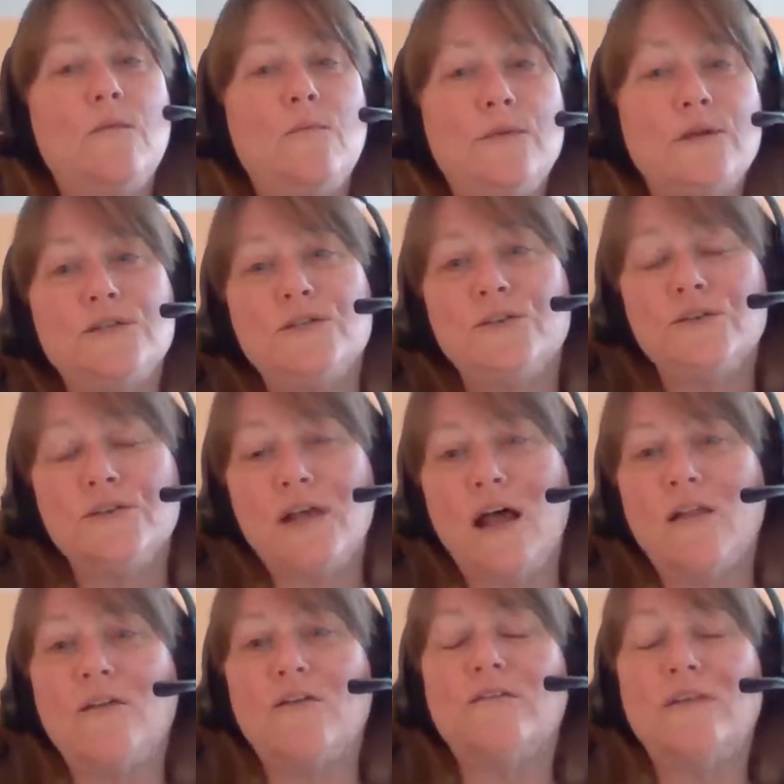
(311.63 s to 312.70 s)
Mr.
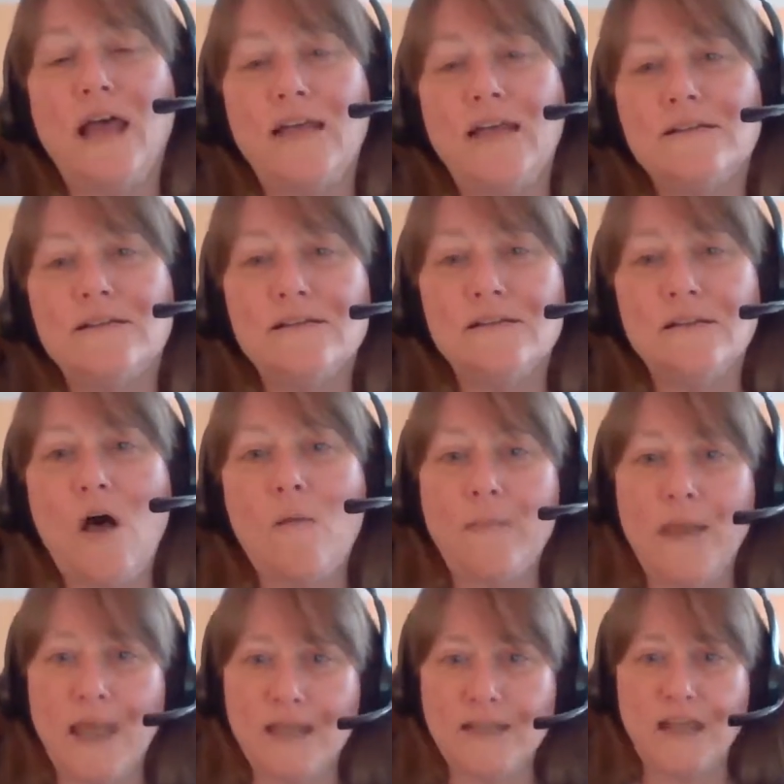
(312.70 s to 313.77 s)
Seller, license law
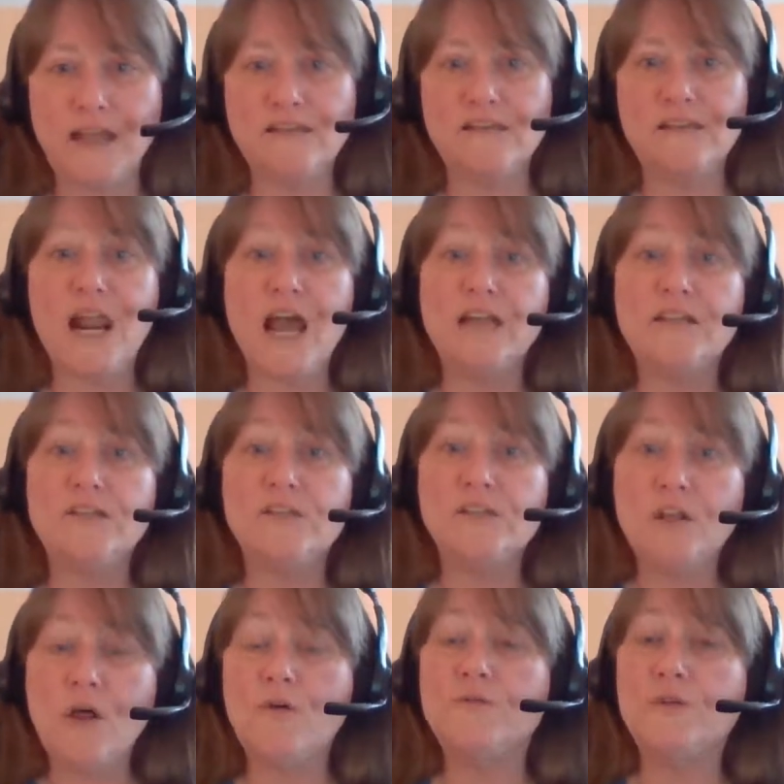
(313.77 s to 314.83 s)
mandates that I
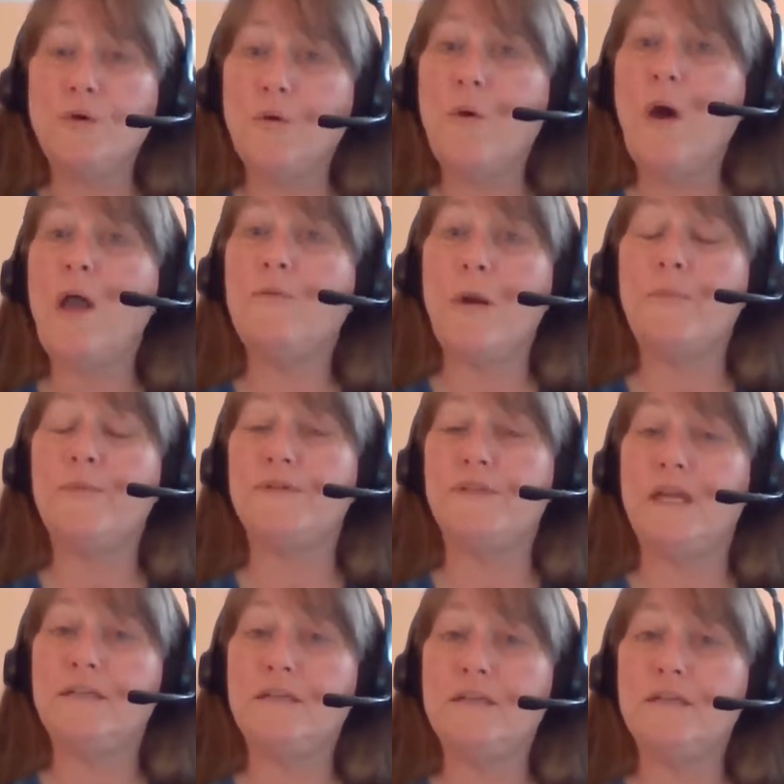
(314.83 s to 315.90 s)
disclose who I
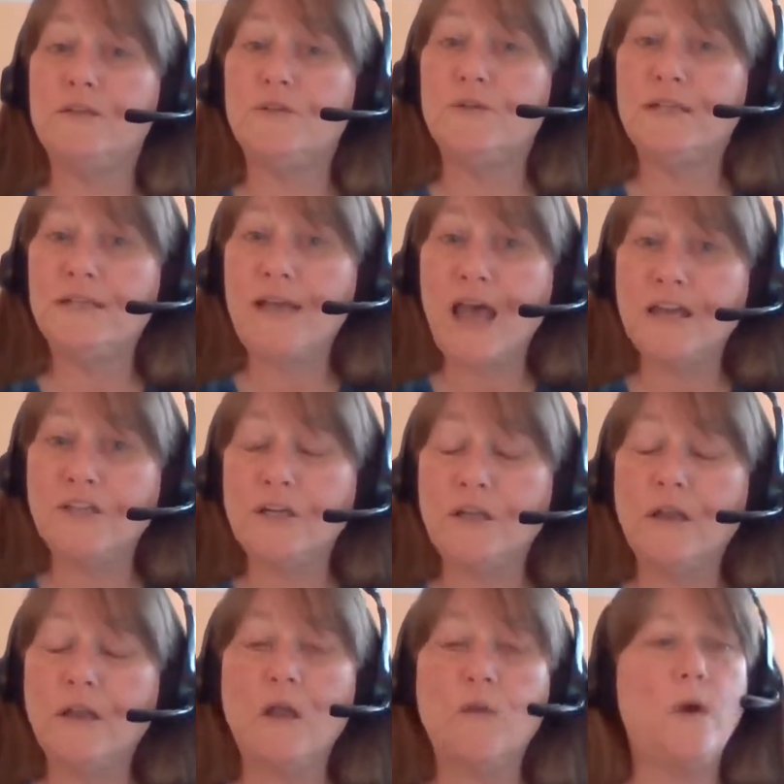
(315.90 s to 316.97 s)
represent in the transaction.
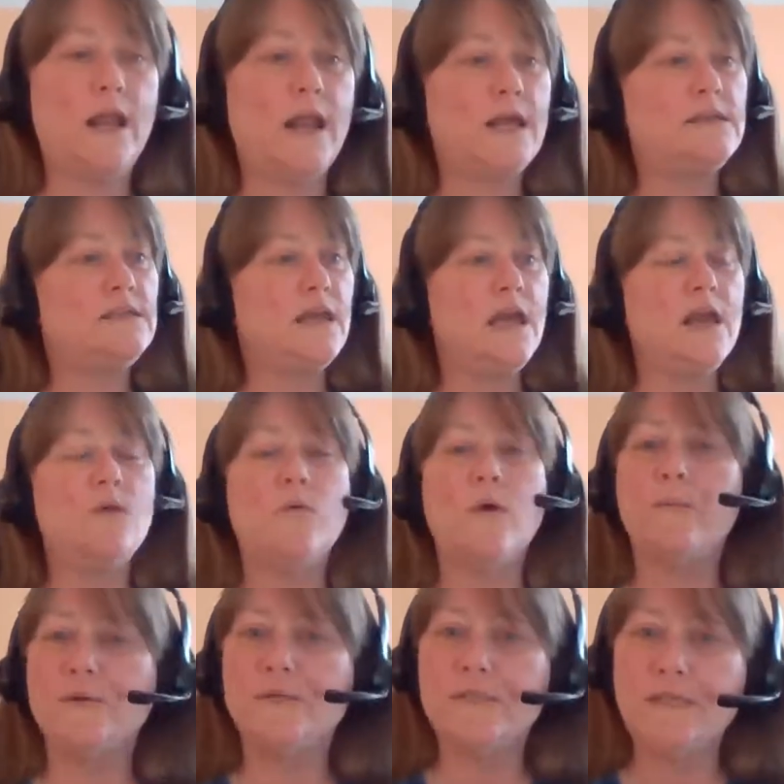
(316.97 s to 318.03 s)
And when I say
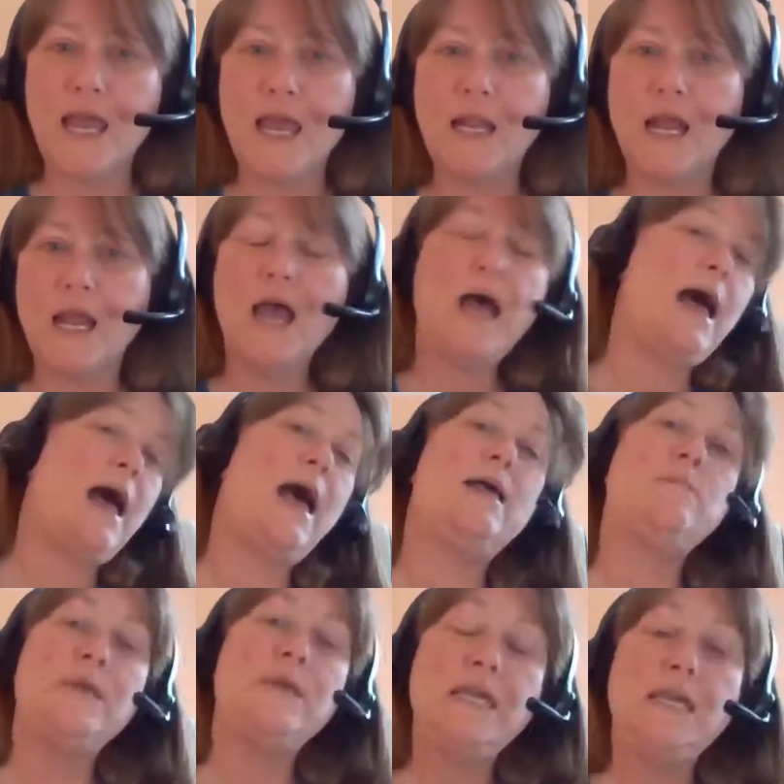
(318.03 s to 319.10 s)
represent, I
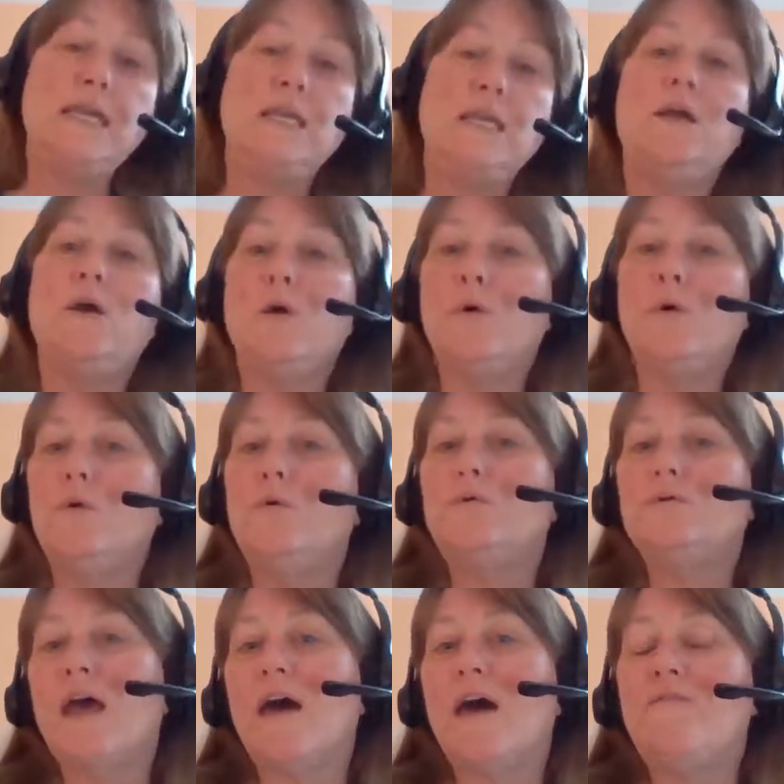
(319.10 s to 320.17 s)
mean
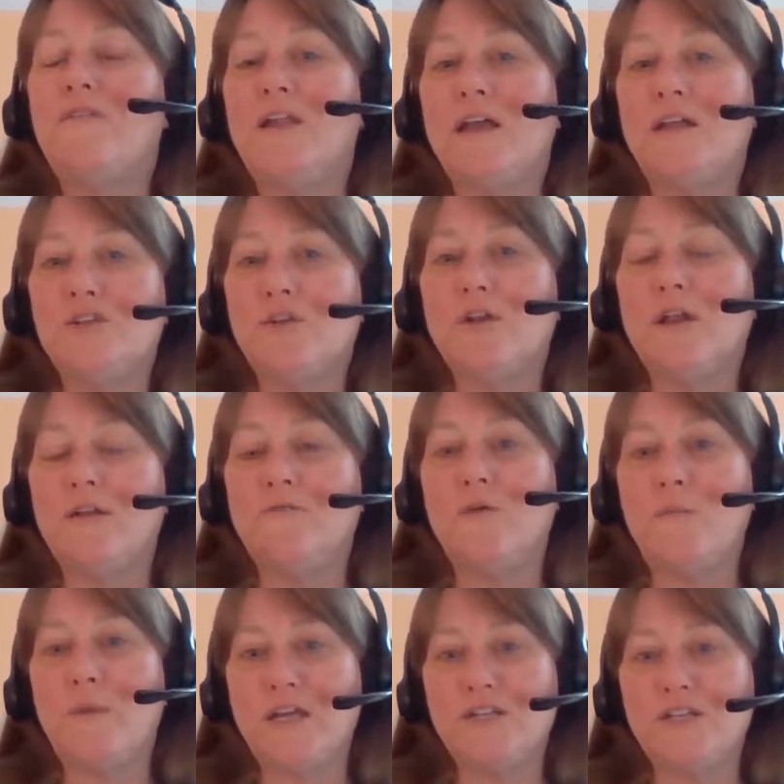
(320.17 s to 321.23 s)
whose confidential
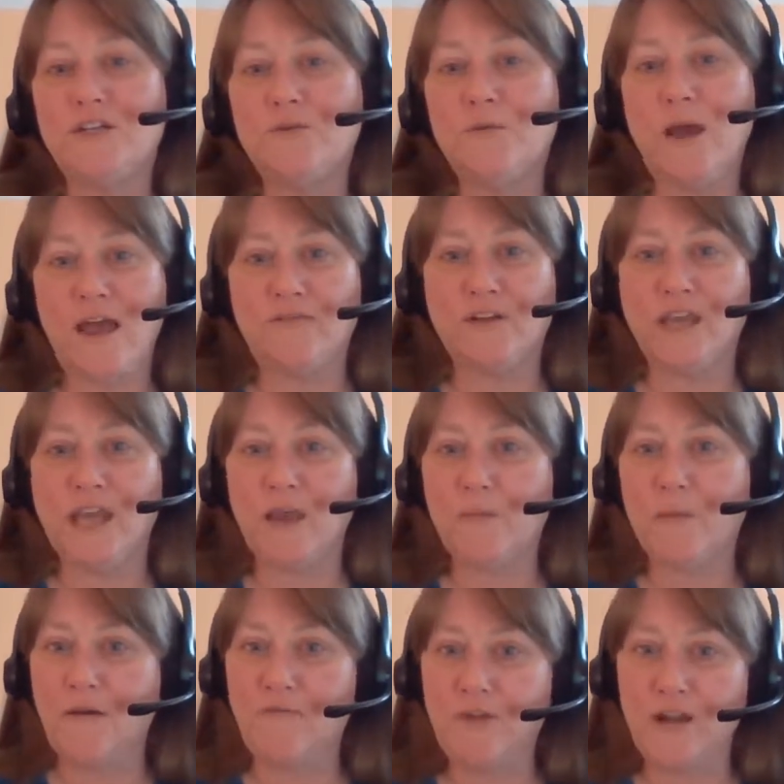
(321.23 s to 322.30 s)
information do I have to keep
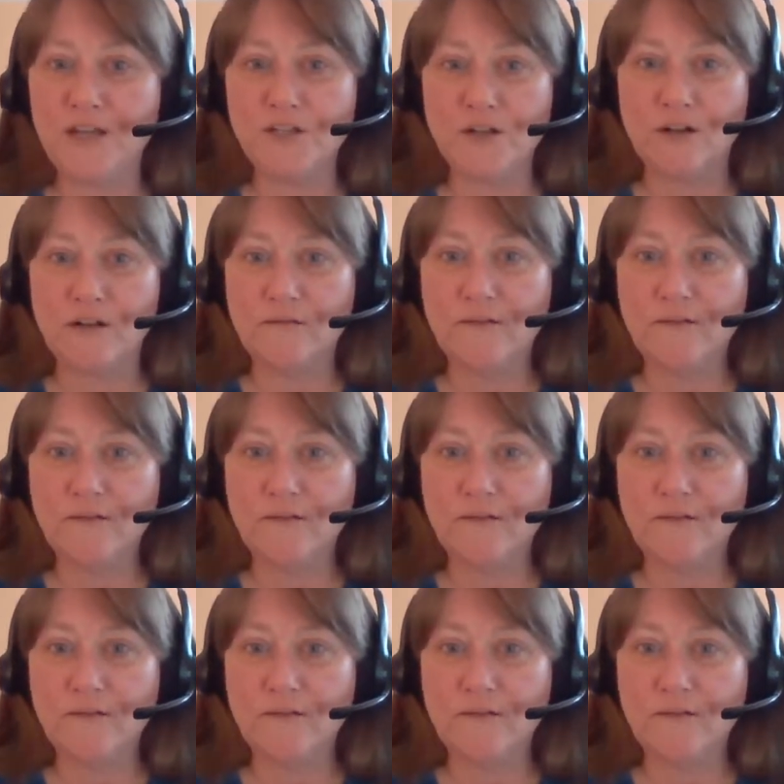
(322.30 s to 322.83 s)
confidential?